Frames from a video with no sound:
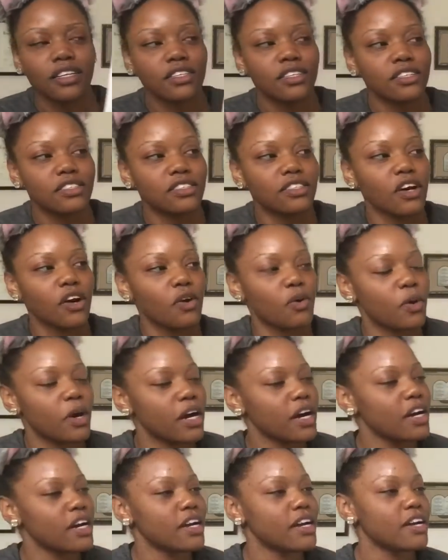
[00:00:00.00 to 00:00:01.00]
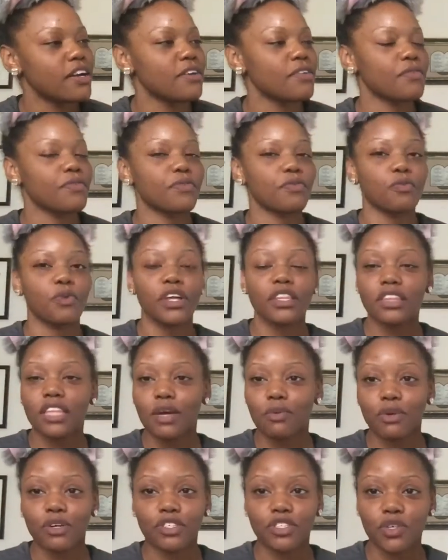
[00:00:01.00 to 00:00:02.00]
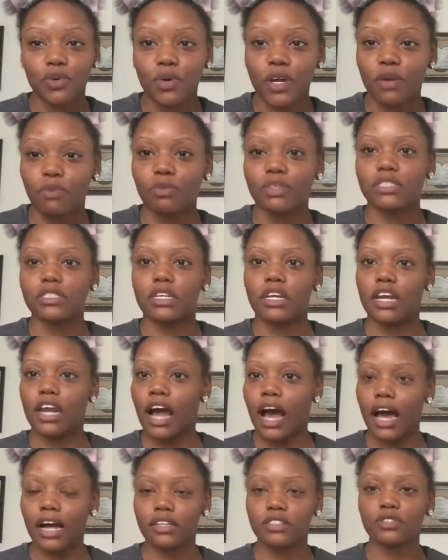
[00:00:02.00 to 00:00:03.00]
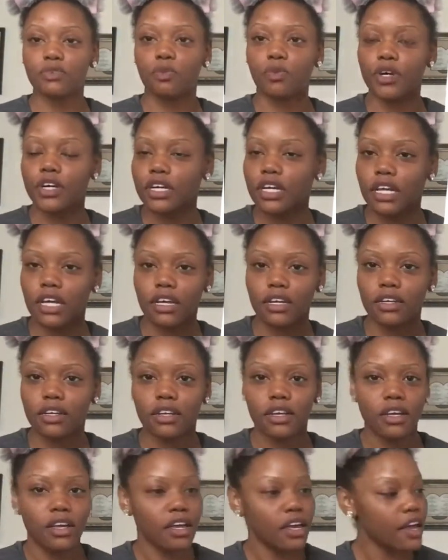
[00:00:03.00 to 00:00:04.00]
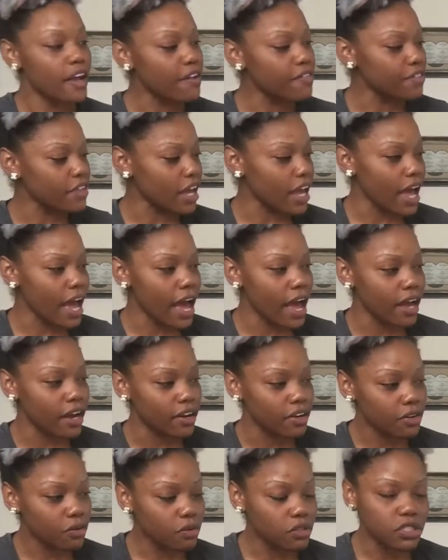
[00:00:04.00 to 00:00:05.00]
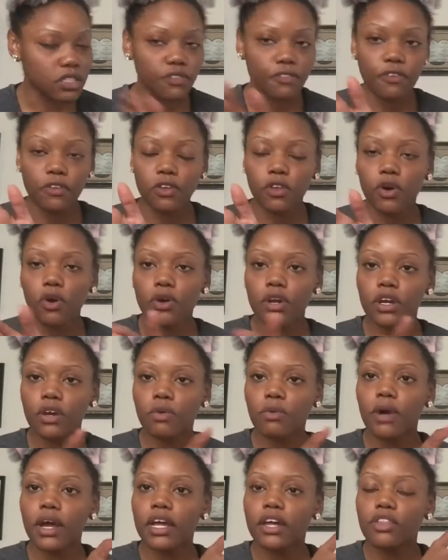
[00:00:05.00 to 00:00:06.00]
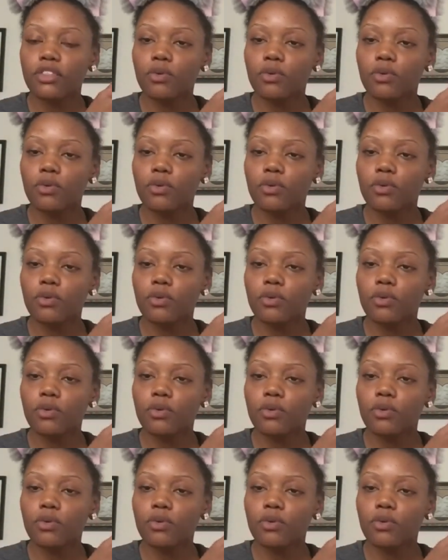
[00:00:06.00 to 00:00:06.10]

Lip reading: So what they were doing was not working, and the hat was floating away in the